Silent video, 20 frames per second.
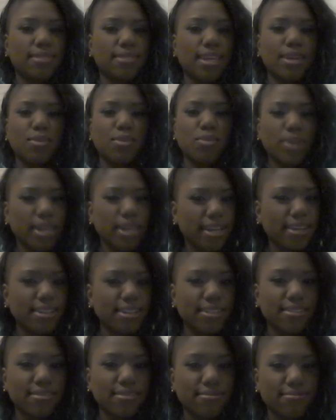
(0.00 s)
like,
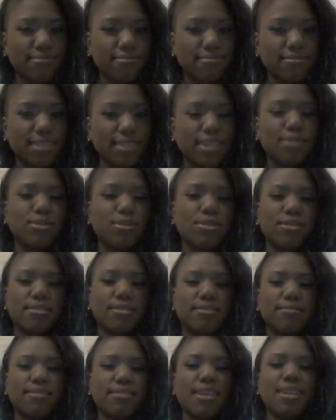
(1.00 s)
weird. Like, it was
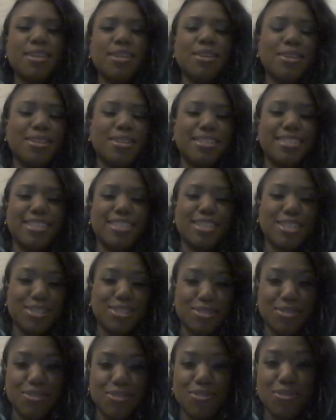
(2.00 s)

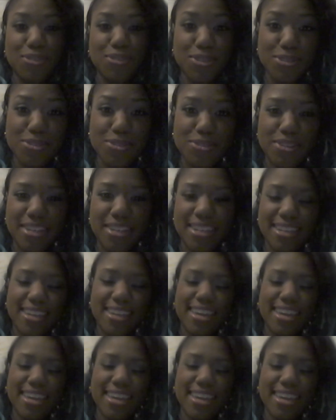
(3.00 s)
just rude.